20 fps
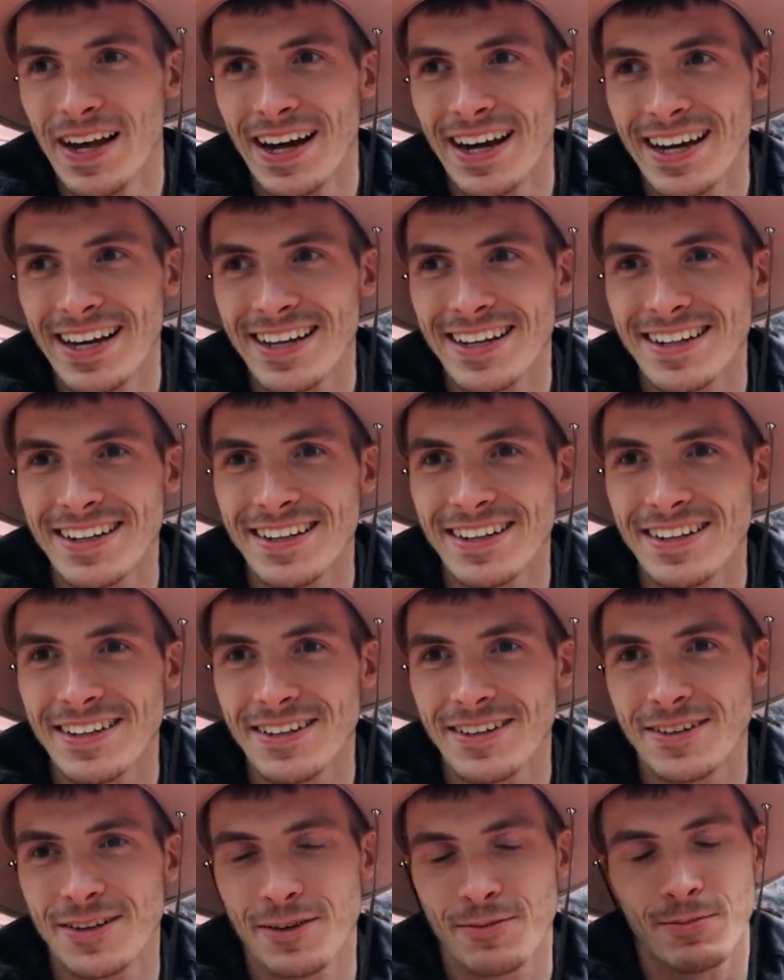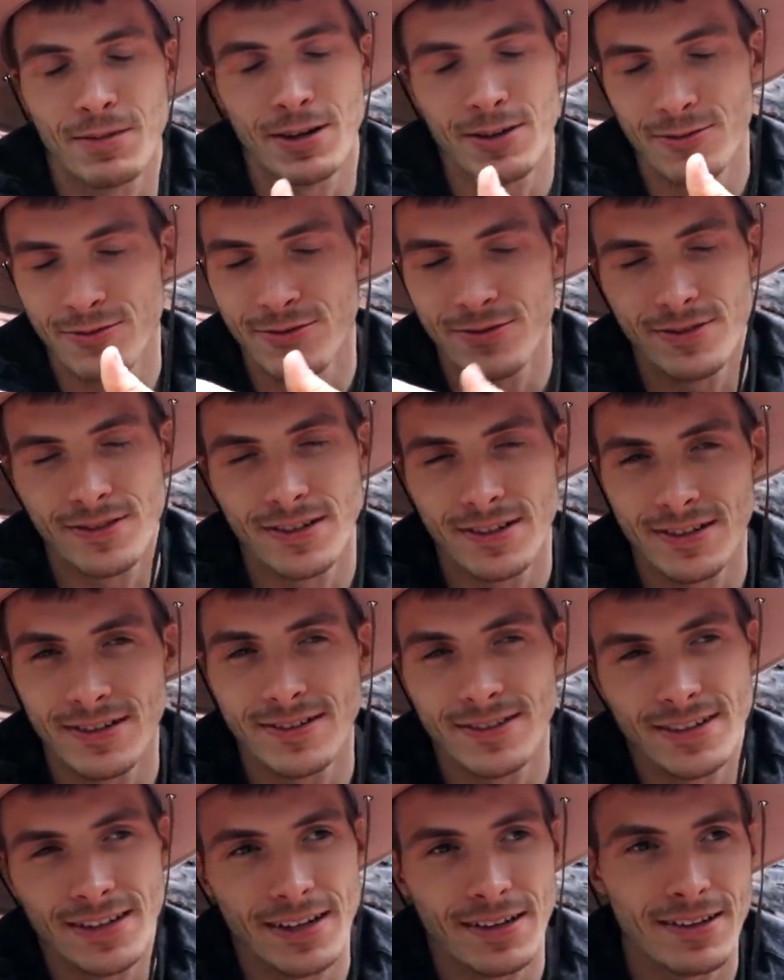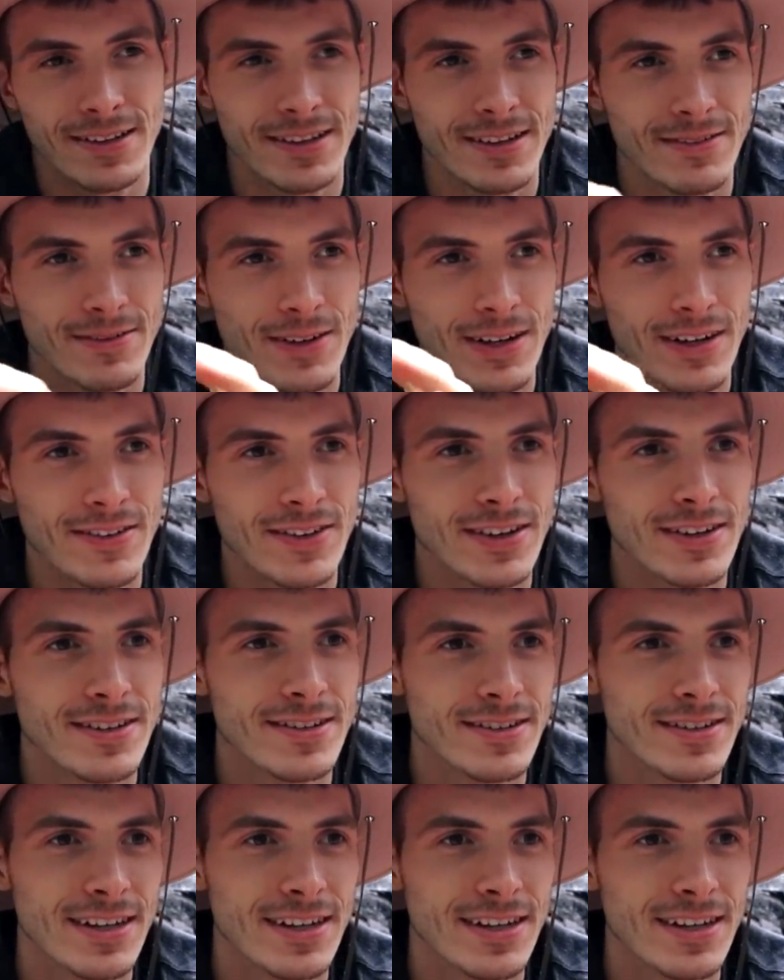I gotta cook my own food. Uh, nah, whatever.